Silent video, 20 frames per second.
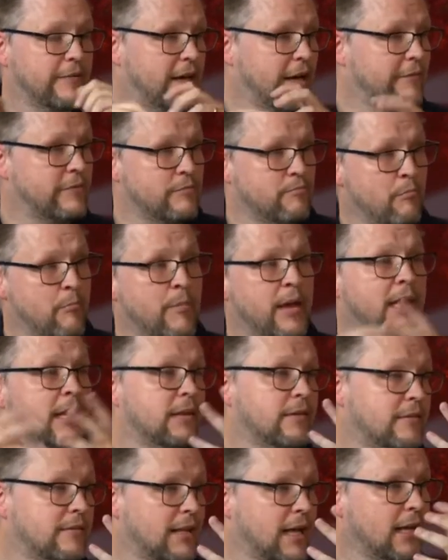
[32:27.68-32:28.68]
If it has
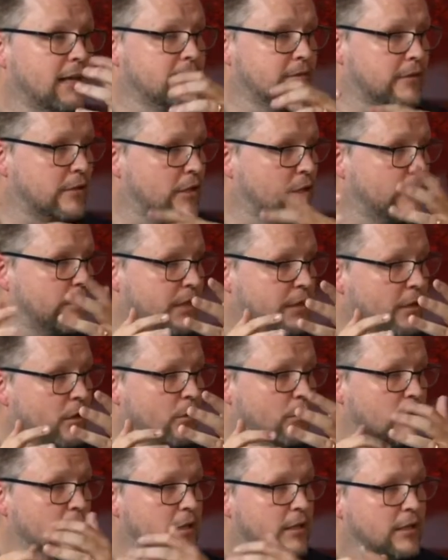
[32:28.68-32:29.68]
many stats, they're going to be
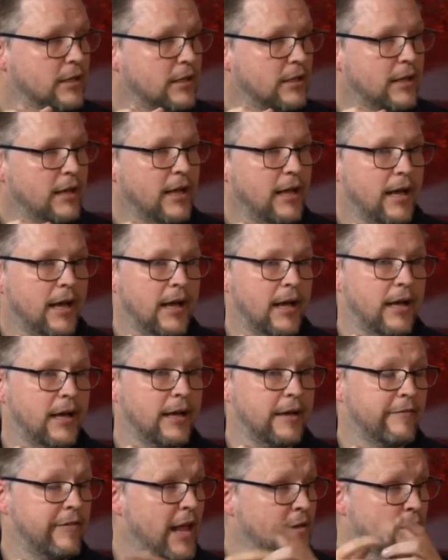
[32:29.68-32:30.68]
lower.
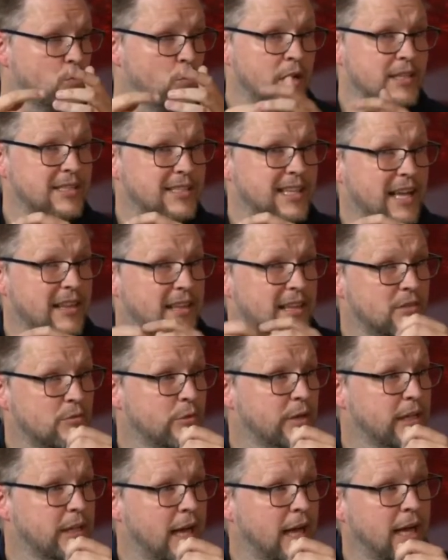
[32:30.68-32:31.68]
If it has one stat that's
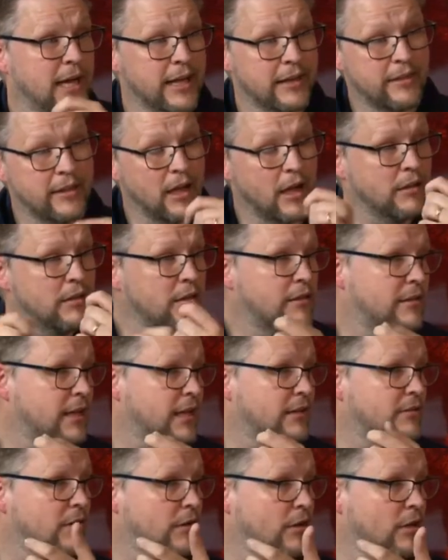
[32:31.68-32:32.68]
really high, the other
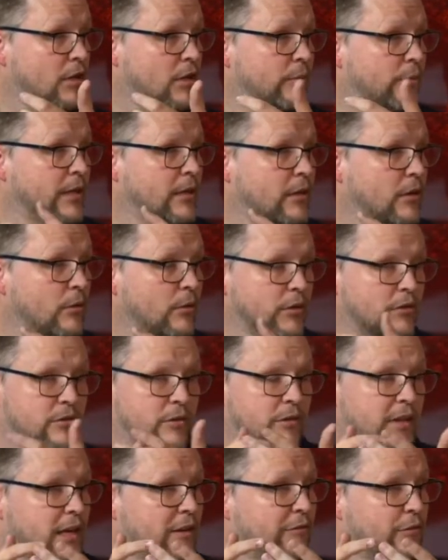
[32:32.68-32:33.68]
things are going to be lower.
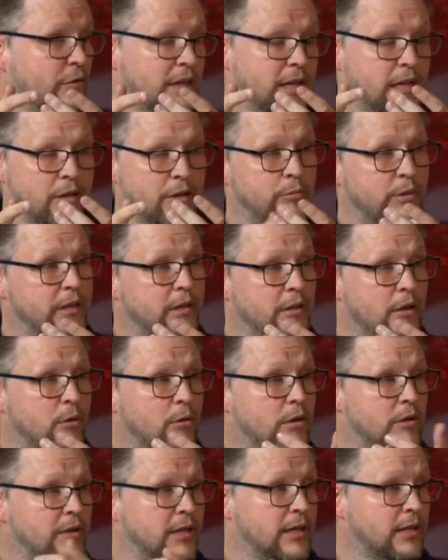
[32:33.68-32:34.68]
So therefore, they could be
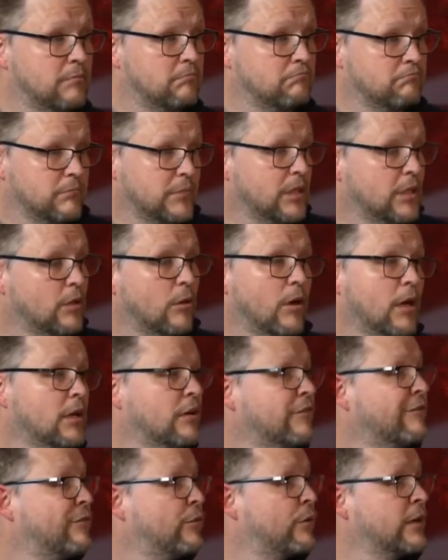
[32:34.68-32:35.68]
lower than
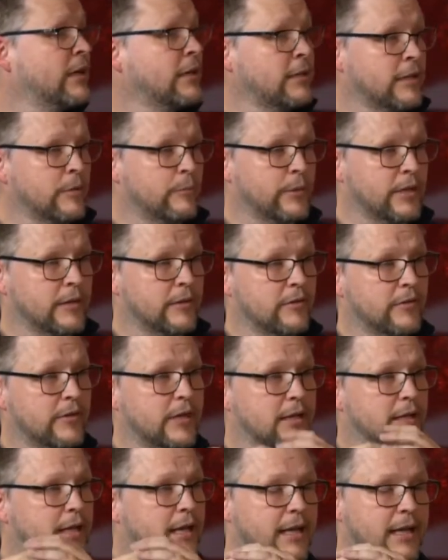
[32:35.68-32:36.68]
on a 490 piece.
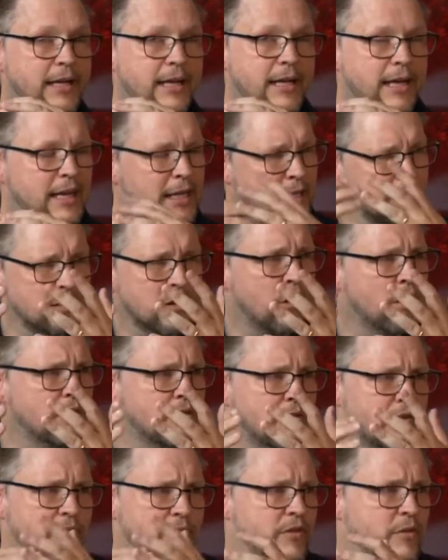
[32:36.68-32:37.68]
And it's a
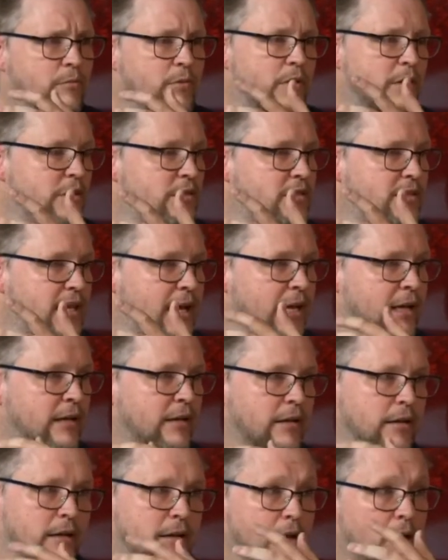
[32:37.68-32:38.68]
hard system to
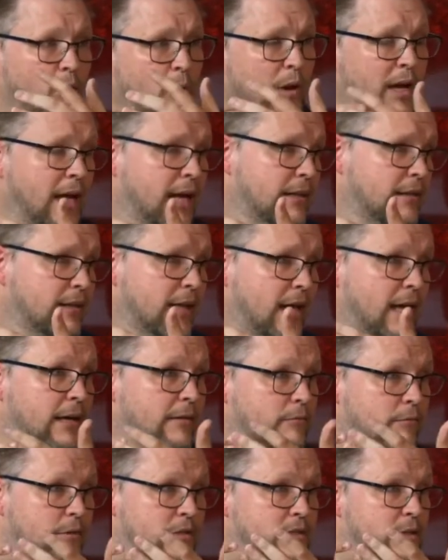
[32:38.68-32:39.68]
understand. We get
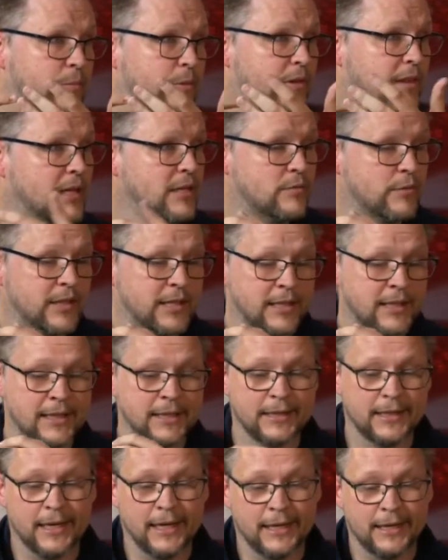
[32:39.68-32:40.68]
that. We sympathize with
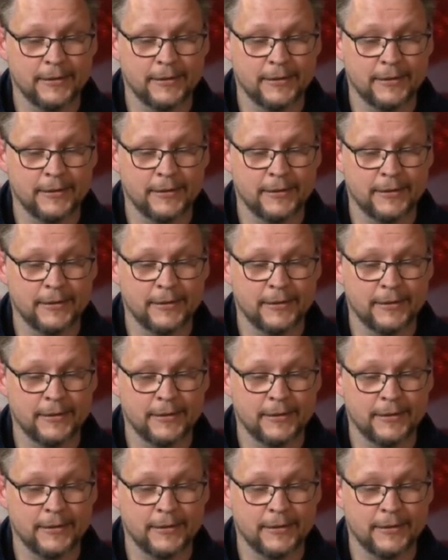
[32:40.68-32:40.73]
that.